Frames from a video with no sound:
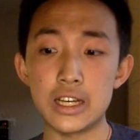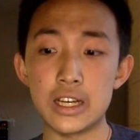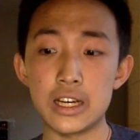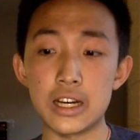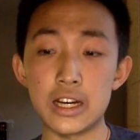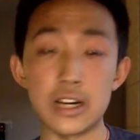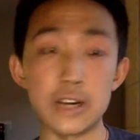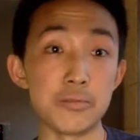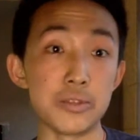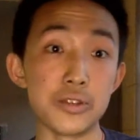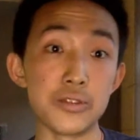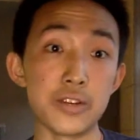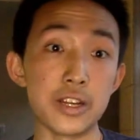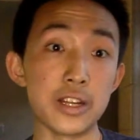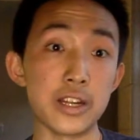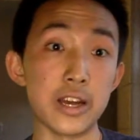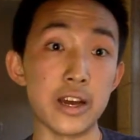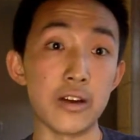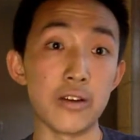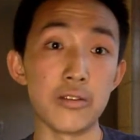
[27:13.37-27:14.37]
I'm doing
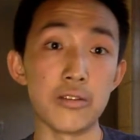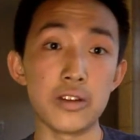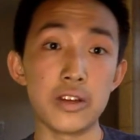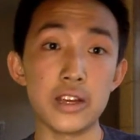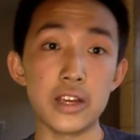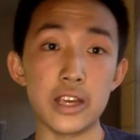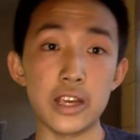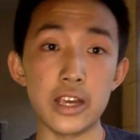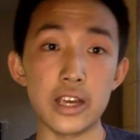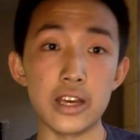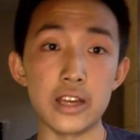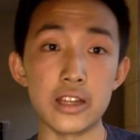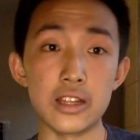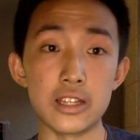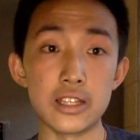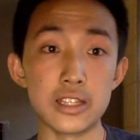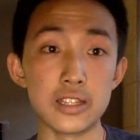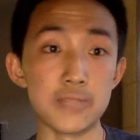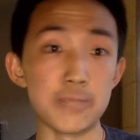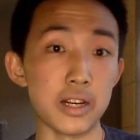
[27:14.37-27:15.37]
it now, and
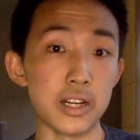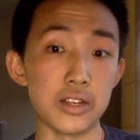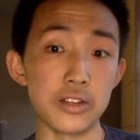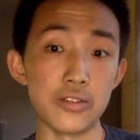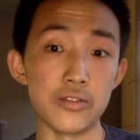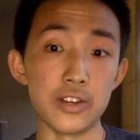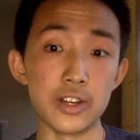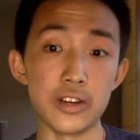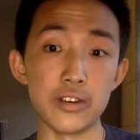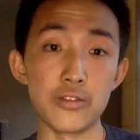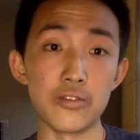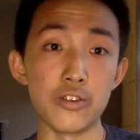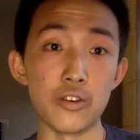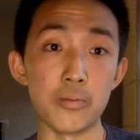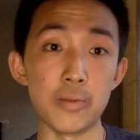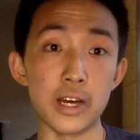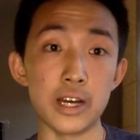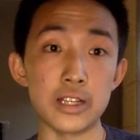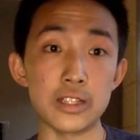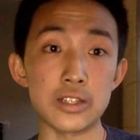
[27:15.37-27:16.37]
this is my new video
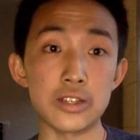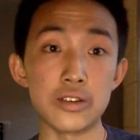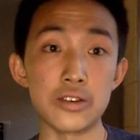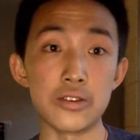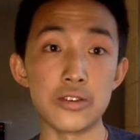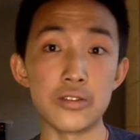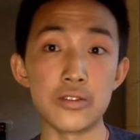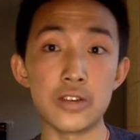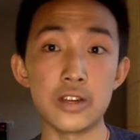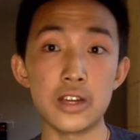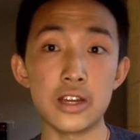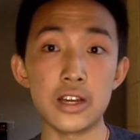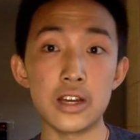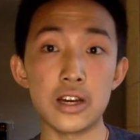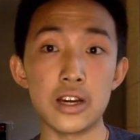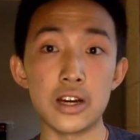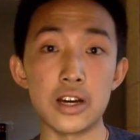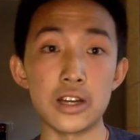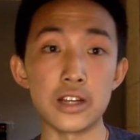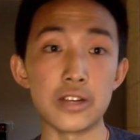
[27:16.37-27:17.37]
format. So,
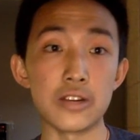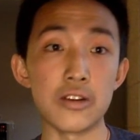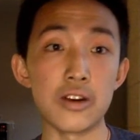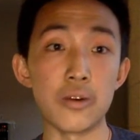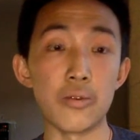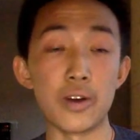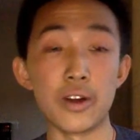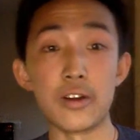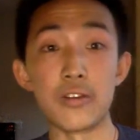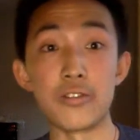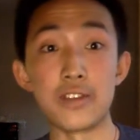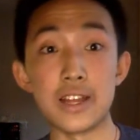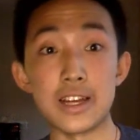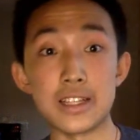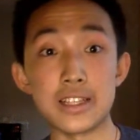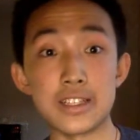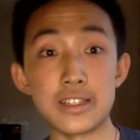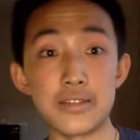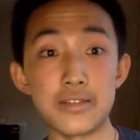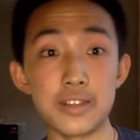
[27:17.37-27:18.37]
you know, I went over
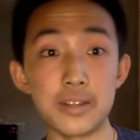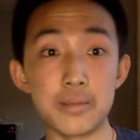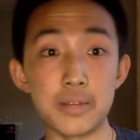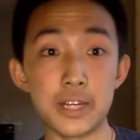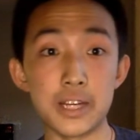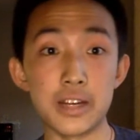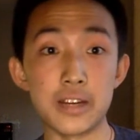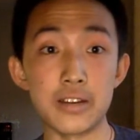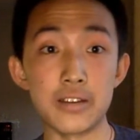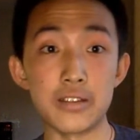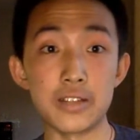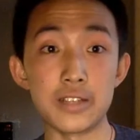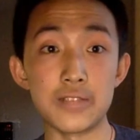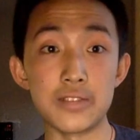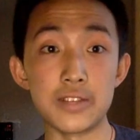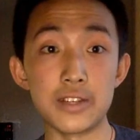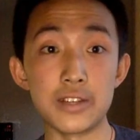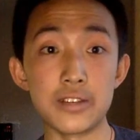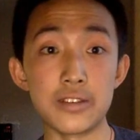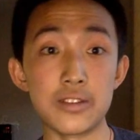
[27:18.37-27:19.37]
that stuff in the beginning of this
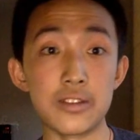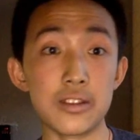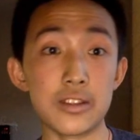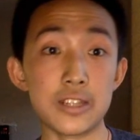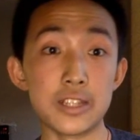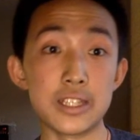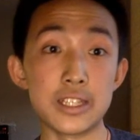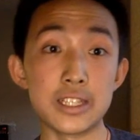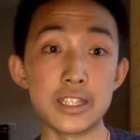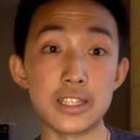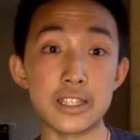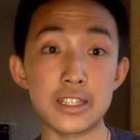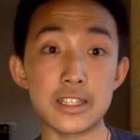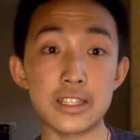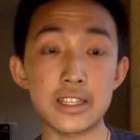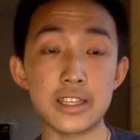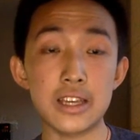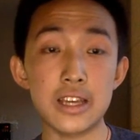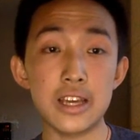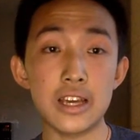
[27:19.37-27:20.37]
video, the
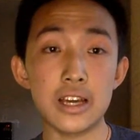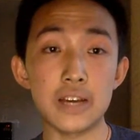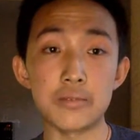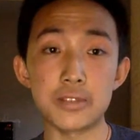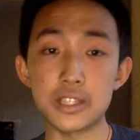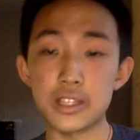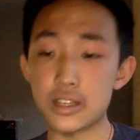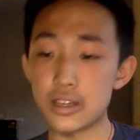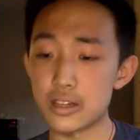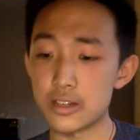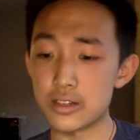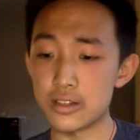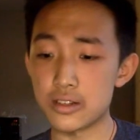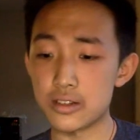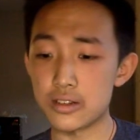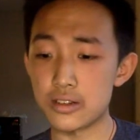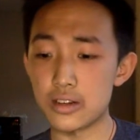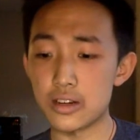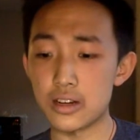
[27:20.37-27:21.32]
logistics. I'm just gonna